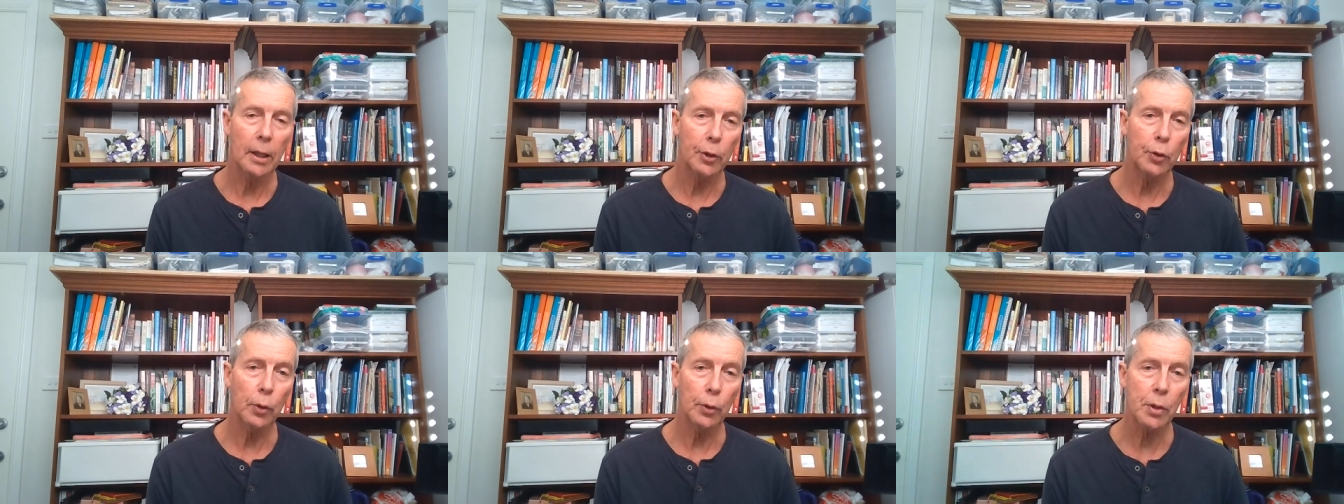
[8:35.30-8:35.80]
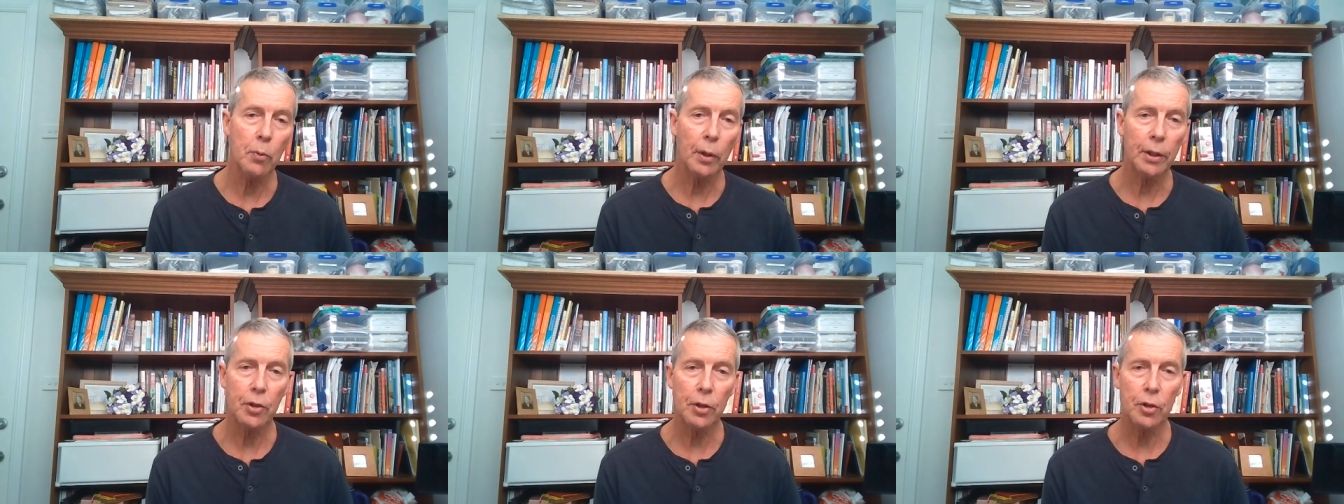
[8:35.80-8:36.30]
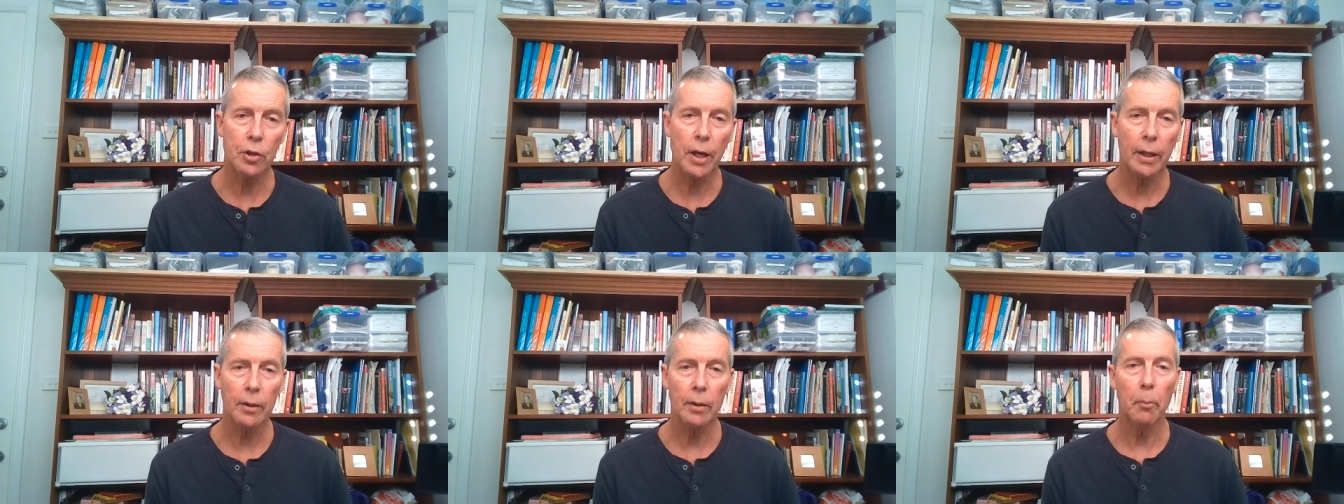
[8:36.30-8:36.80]
You also want to just
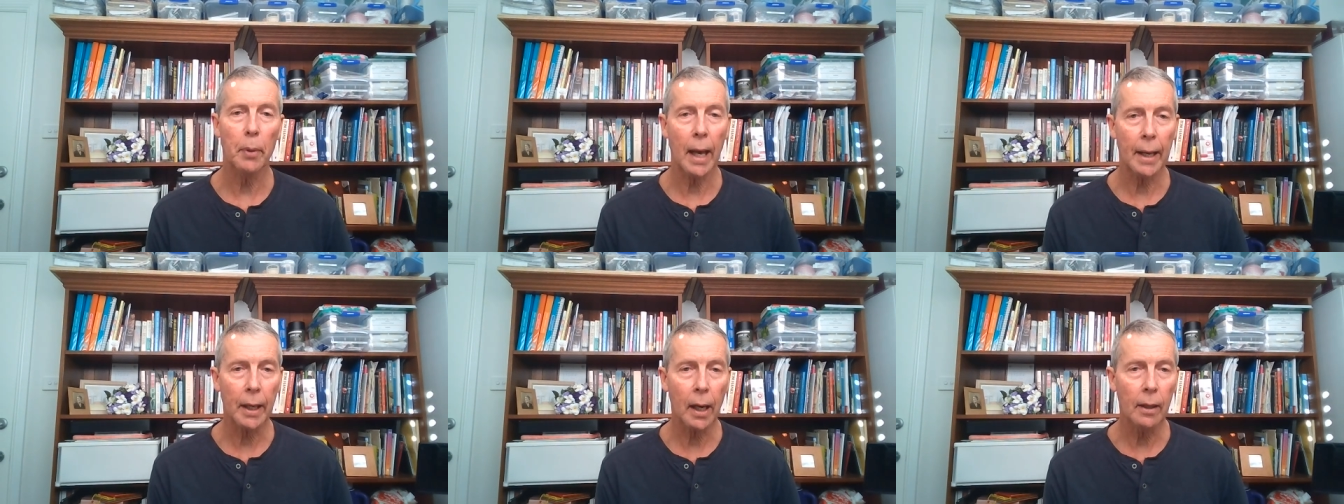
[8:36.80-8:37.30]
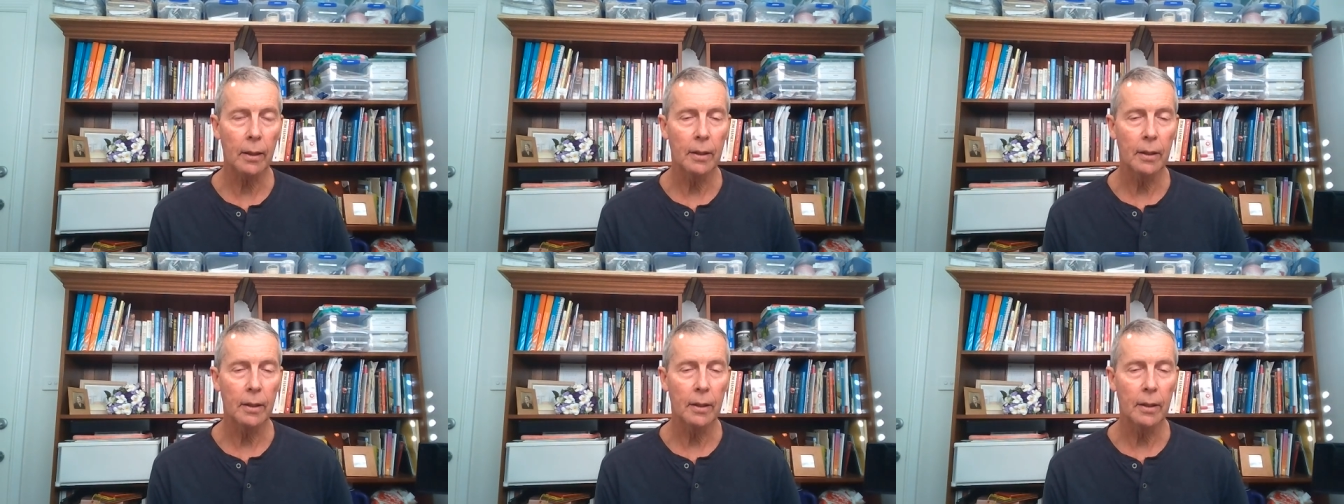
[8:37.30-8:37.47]
check the bladder.